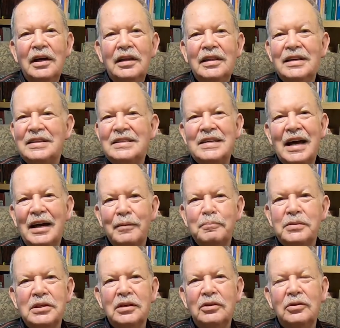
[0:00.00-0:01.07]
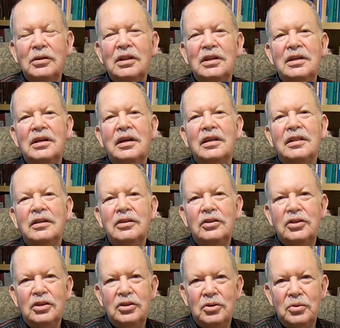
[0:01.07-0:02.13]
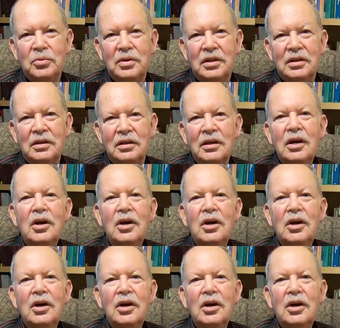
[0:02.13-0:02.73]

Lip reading: That has absolutely nothing to do with it.